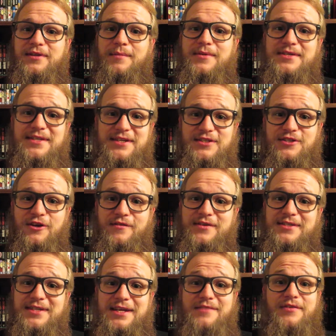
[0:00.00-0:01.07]
them a
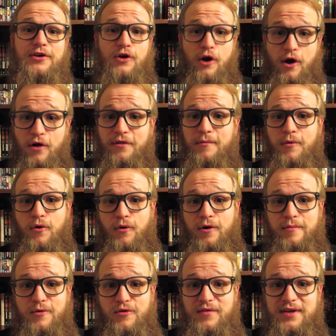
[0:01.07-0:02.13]
disservice to even call them
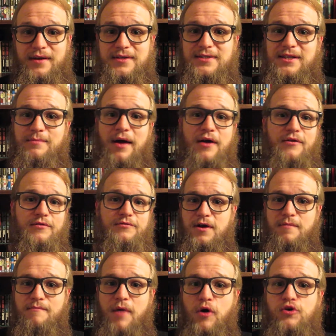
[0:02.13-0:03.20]
horror movies, as the amount of
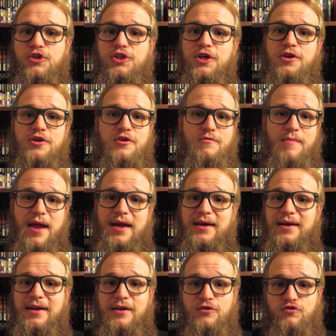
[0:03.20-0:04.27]
emotion,
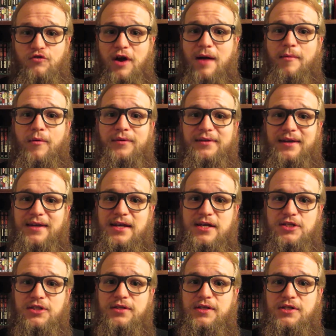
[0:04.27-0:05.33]
humanity, and drama within
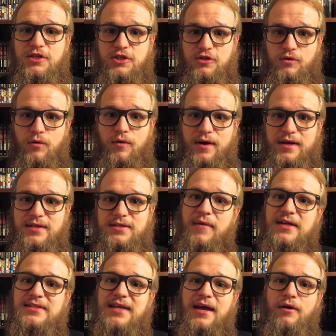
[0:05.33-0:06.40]
each of these stories
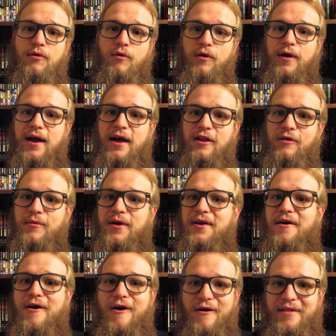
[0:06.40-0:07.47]
makes that horror element
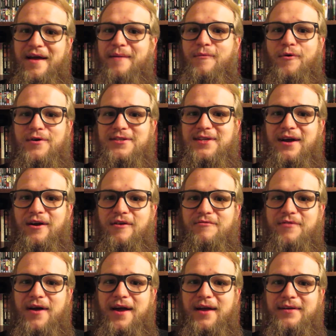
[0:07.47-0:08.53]
all that more
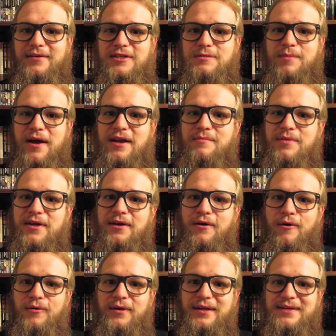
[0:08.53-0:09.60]
terrifying, despite it being
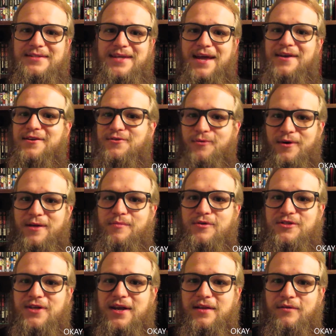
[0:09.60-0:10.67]
only 10 to
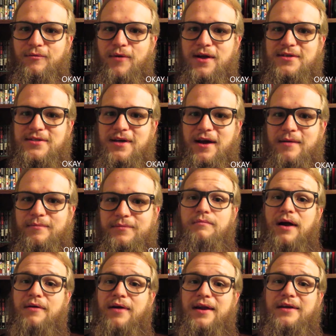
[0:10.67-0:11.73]
20% of the runtime.
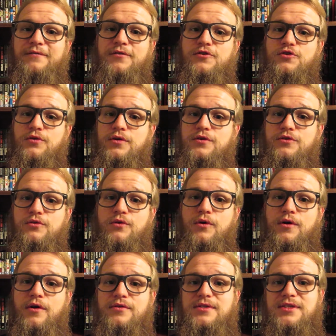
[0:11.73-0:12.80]
My rating for Julia
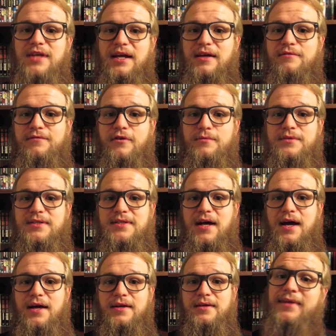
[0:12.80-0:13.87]
Ducournau's second film,
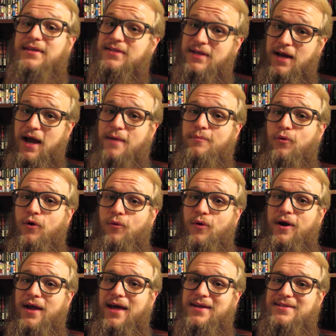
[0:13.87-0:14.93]
Titane, is a
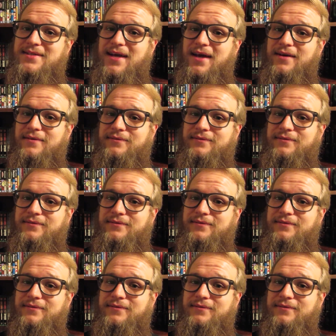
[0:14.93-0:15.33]
9.1 out of 10.